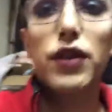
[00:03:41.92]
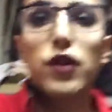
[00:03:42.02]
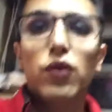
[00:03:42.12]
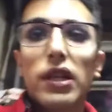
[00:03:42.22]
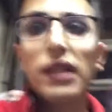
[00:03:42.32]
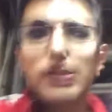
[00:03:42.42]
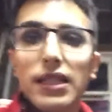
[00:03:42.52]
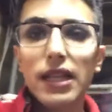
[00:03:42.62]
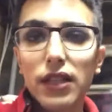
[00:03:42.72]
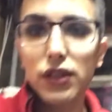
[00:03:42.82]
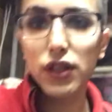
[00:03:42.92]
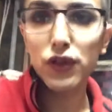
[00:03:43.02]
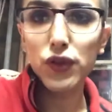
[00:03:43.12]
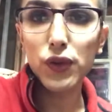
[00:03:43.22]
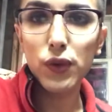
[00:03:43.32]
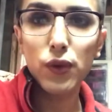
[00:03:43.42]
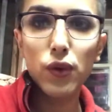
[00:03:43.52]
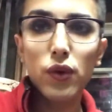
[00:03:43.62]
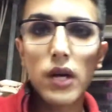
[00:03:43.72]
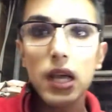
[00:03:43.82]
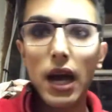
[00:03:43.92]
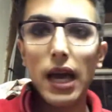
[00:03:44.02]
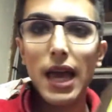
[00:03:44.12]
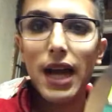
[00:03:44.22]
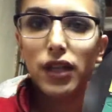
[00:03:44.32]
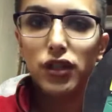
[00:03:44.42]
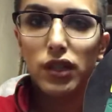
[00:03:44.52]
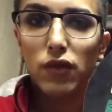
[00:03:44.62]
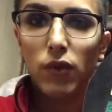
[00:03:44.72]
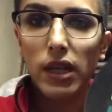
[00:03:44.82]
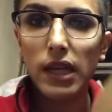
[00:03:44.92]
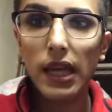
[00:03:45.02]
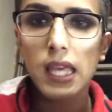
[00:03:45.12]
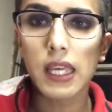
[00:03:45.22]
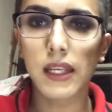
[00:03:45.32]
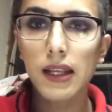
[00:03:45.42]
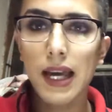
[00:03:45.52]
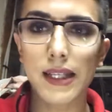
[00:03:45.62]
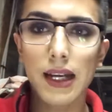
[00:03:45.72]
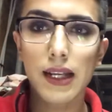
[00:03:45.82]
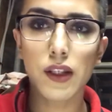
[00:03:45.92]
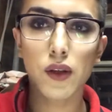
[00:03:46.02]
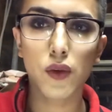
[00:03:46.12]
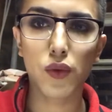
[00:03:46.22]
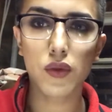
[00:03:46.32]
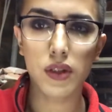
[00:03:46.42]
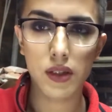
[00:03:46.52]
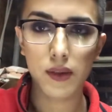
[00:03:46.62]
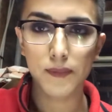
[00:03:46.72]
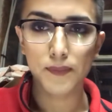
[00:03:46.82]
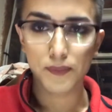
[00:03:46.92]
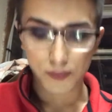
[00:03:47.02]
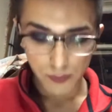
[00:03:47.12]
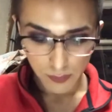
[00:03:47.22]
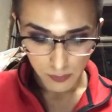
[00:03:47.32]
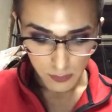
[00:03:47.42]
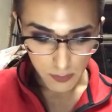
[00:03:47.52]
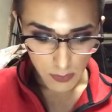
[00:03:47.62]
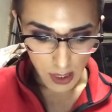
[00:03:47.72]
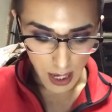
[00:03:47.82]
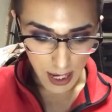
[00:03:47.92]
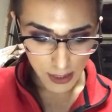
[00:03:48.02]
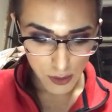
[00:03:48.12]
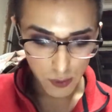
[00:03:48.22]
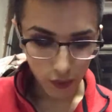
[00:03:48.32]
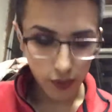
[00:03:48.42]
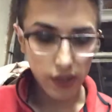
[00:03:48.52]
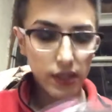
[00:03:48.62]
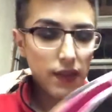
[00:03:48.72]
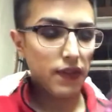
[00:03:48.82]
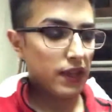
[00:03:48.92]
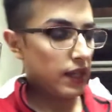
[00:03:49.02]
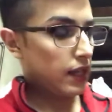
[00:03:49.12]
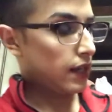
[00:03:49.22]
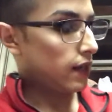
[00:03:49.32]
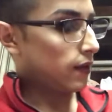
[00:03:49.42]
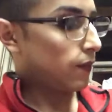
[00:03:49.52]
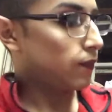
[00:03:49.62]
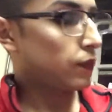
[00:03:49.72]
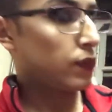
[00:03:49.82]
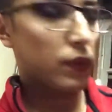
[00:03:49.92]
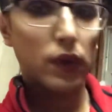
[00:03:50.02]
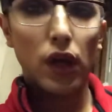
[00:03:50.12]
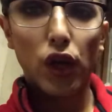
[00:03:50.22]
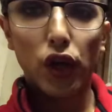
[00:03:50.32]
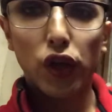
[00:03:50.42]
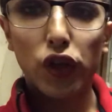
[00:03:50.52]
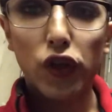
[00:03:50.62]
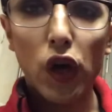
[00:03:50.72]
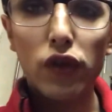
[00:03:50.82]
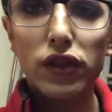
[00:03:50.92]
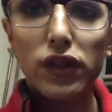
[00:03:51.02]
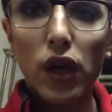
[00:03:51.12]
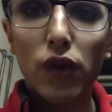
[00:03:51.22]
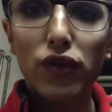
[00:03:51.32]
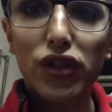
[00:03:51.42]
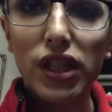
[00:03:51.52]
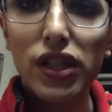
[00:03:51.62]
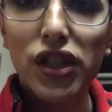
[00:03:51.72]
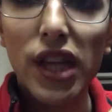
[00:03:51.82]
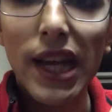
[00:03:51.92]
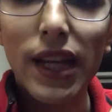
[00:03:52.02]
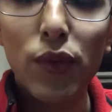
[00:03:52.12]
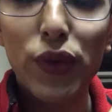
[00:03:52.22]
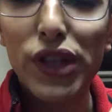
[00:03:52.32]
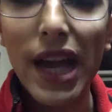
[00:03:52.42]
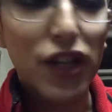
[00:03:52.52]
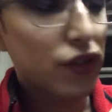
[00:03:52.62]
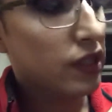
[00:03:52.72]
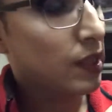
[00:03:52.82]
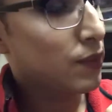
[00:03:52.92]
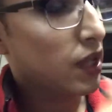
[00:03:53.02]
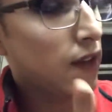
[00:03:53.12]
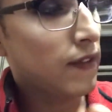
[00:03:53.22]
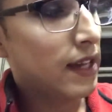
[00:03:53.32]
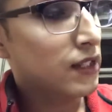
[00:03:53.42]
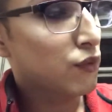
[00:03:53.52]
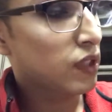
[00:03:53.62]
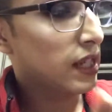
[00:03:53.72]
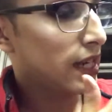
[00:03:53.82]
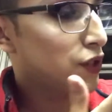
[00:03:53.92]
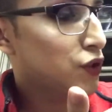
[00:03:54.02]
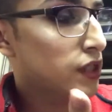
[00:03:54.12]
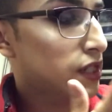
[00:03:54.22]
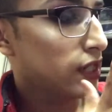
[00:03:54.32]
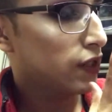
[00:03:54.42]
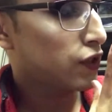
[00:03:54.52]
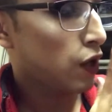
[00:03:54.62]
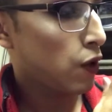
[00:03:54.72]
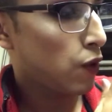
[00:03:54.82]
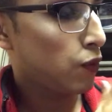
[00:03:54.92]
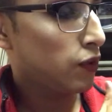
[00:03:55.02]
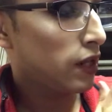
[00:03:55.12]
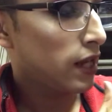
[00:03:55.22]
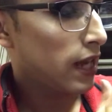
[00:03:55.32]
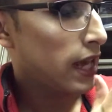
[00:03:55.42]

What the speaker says: So what I decided to do, I actually went in and I used the Ghost OG shade, which actually comes off as a really interesting tone.